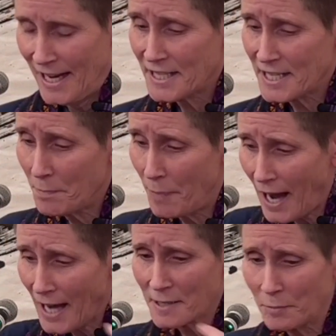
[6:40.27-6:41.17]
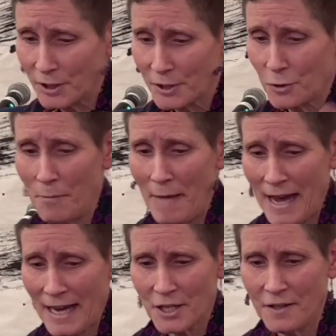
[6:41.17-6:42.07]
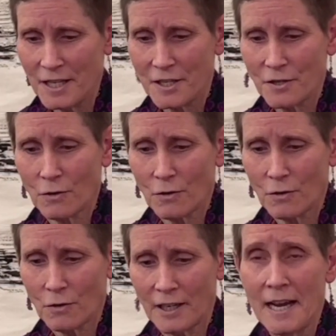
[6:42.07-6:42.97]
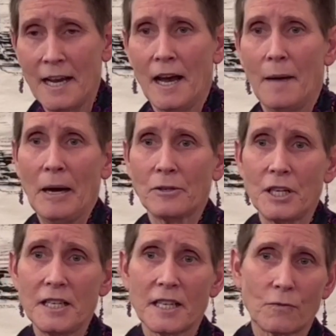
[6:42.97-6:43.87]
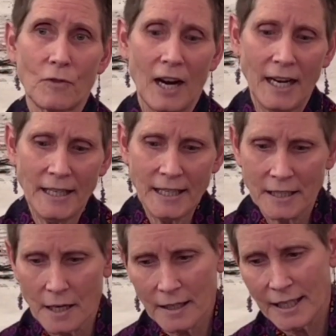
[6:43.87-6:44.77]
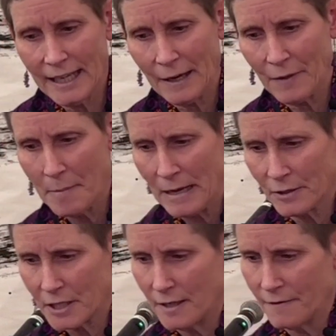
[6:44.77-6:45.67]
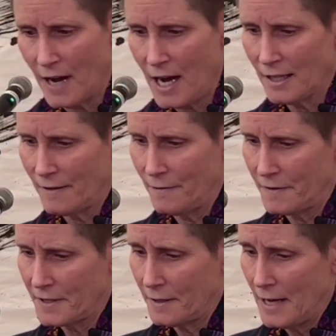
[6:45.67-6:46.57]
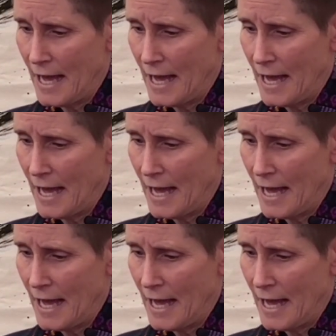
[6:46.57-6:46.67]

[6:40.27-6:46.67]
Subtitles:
It's impossible to imagine this story about Jesus riding a donkey down the Mount of Olives,